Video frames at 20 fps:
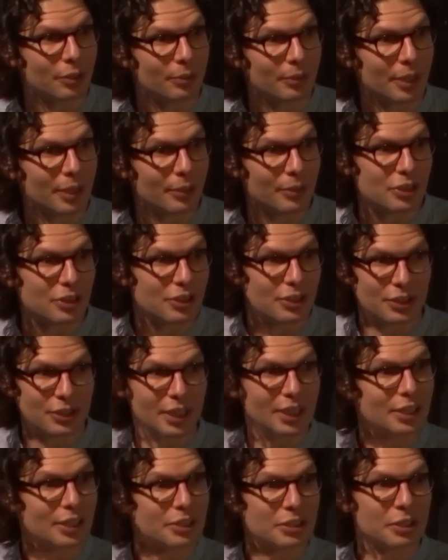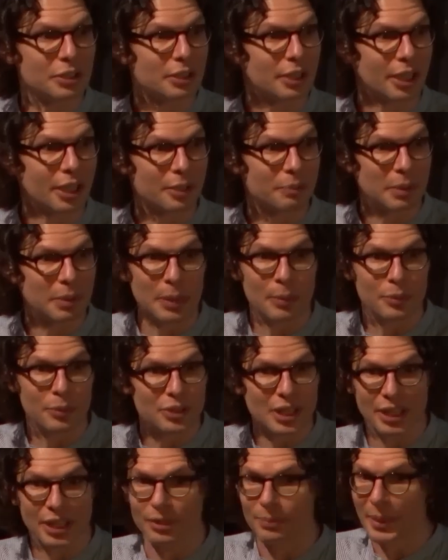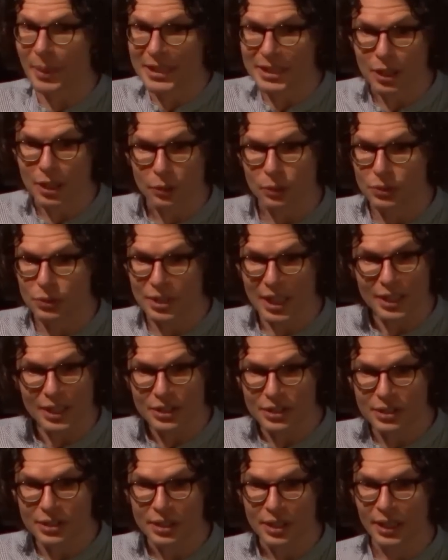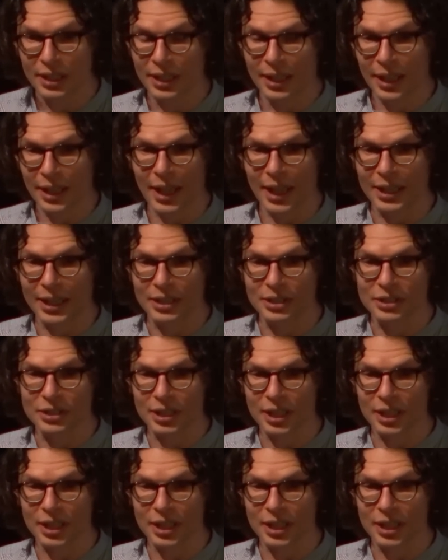There were just things that, like, people said that made total sense and